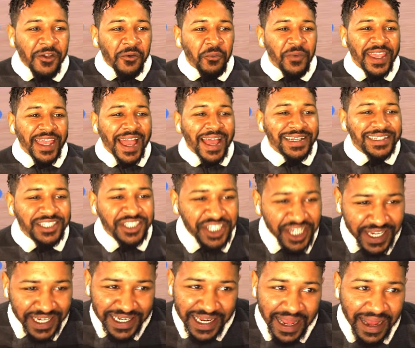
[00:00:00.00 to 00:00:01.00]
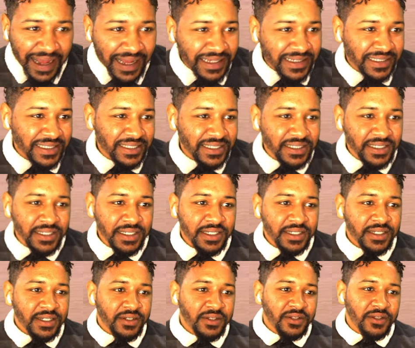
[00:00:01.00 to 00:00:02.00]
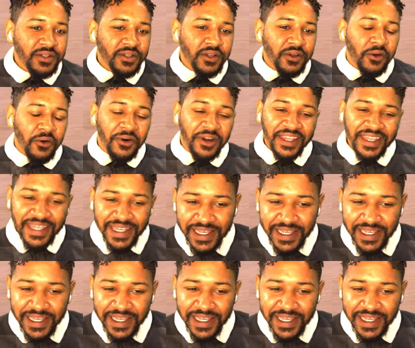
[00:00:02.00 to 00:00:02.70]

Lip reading: we got Gilas. I'm